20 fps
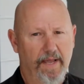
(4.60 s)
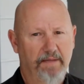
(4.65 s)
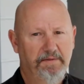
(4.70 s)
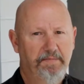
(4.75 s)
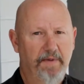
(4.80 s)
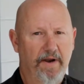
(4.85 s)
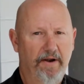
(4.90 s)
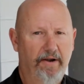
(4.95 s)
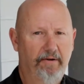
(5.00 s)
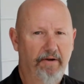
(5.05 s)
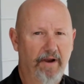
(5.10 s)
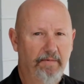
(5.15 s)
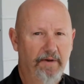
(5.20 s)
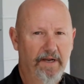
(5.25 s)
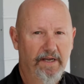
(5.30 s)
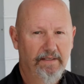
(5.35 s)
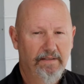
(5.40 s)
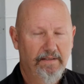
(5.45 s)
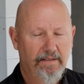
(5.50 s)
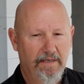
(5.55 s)
name's Barry
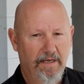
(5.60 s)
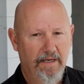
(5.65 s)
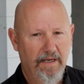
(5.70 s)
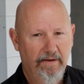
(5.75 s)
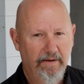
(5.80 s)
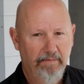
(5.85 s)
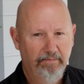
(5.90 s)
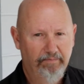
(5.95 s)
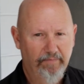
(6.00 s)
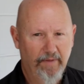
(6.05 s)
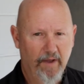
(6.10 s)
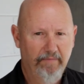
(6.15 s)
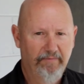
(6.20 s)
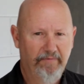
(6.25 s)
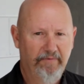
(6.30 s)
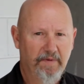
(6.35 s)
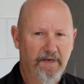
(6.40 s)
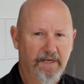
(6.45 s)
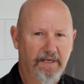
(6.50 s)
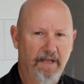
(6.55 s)
Robards. I'm
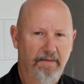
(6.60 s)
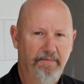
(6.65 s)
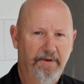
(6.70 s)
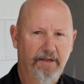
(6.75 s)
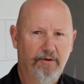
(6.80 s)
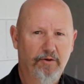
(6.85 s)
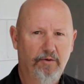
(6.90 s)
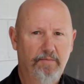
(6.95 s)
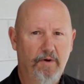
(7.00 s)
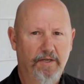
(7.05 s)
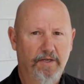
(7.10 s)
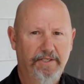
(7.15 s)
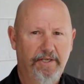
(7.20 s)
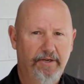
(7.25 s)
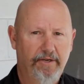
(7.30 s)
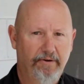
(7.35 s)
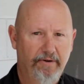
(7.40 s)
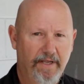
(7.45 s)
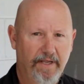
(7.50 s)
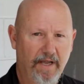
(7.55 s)
from a company called My
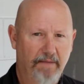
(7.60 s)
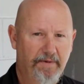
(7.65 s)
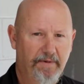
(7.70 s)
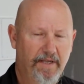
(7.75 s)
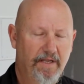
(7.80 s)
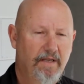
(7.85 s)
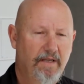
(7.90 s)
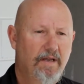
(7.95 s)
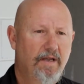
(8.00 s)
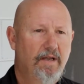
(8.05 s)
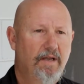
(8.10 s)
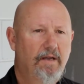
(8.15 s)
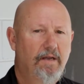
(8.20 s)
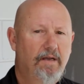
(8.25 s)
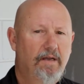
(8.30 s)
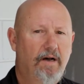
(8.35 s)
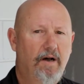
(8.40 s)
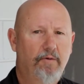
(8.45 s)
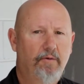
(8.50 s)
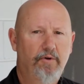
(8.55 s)
Security Company.
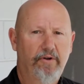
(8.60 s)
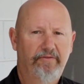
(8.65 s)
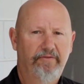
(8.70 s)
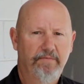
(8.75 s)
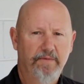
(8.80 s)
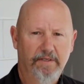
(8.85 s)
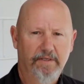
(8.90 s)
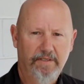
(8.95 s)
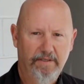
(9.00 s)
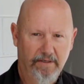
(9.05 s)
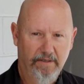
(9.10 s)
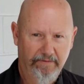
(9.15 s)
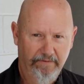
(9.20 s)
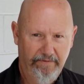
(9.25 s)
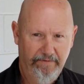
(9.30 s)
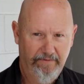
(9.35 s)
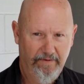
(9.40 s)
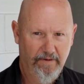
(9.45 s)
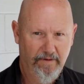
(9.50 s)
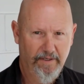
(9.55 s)
I work for
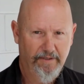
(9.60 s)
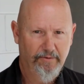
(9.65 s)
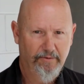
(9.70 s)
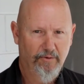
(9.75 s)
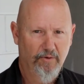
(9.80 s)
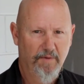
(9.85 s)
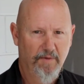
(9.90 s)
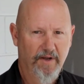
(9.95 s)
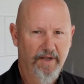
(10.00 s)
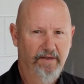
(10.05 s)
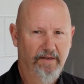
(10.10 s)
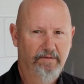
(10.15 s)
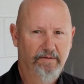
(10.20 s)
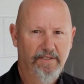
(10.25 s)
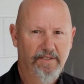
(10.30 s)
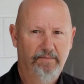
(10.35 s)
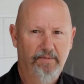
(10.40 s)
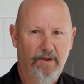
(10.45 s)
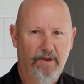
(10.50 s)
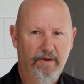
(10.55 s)
myself. I do all my own
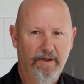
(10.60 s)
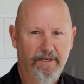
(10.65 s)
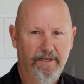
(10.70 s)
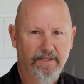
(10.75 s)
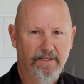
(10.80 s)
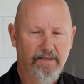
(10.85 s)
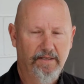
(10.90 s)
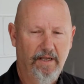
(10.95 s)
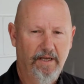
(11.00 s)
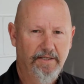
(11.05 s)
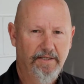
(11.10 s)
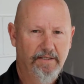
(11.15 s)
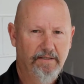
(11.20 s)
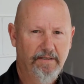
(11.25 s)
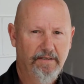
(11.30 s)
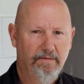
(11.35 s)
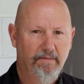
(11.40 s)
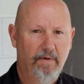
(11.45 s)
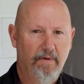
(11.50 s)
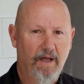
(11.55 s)
supply and
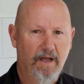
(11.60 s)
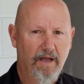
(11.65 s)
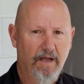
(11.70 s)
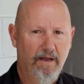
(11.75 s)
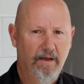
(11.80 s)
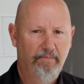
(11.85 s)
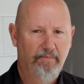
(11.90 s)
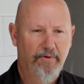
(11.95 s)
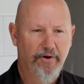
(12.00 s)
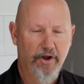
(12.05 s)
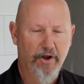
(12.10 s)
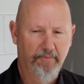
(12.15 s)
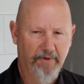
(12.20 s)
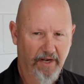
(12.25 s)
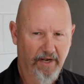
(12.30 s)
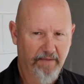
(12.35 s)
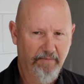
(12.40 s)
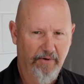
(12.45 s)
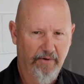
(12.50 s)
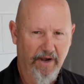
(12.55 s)
installations,
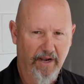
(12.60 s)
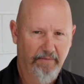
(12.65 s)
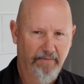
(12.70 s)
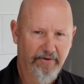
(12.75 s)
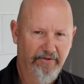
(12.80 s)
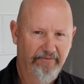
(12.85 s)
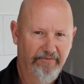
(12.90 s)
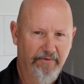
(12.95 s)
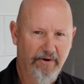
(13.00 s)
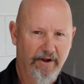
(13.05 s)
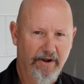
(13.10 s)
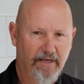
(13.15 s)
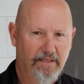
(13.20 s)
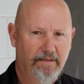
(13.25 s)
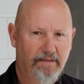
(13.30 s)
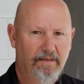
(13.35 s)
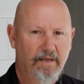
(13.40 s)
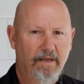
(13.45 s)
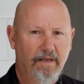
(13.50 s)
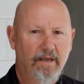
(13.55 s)
predominantly Prowler Proof
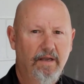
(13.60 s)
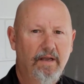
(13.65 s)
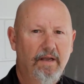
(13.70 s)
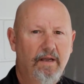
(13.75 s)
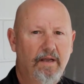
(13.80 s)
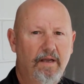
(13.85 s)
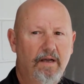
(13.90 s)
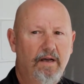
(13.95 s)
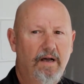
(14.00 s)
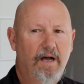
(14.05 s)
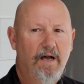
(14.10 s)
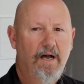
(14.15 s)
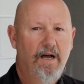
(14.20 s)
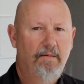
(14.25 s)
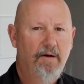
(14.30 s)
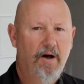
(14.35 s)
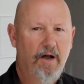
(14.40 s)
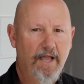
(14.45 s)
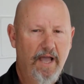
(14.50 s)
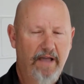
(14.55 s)
products.
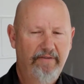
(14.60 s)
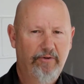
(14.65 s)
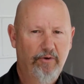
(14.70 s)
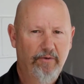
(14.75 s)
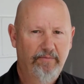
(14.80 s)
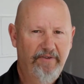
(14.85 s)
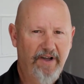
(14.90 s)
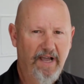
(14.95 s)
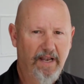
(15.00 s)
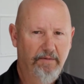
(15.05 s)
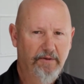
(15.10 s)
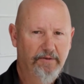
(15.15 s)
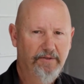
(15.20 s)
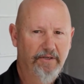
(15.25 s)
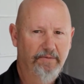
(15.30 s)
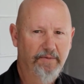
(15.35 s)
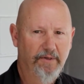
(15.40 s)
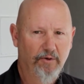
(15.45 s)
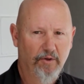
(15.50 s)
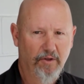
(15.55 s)
I have available
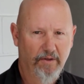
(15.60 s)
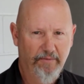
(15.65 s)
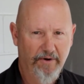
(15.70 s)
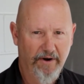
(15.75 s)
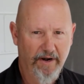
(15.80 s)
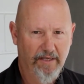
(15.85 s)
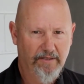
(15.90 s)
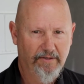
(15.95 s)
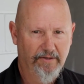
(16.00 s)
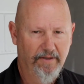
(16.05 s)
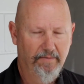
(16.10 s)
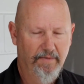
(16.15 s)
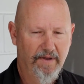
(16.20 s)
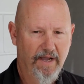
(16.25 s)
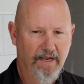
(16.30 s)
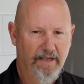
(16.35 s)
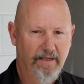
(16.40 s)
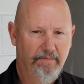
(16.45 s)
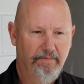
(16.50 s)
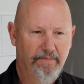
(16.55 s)
to me all the products on the
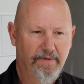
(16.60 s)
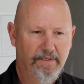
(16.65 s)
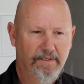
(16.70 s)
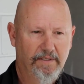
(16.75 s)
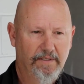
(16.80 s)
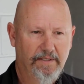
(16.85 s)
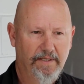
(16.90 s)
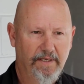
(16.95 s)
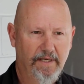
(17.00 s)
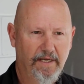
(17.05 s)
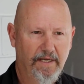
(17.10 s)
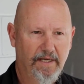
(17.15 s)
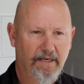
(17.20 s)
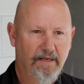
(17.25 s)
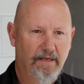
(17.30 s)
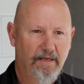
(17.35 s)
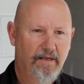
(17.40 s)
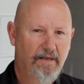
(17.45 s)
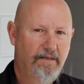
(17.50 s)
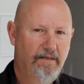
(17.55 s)
market, but
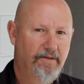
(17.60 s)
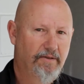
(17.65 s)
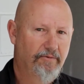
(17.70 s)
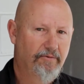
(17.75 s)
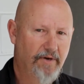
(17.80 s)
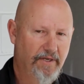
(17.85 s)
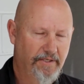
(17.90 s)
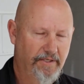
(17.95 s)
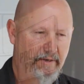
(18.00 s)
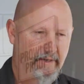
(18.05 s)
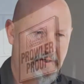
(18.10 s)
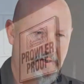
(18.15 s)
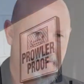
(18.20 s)
the reason I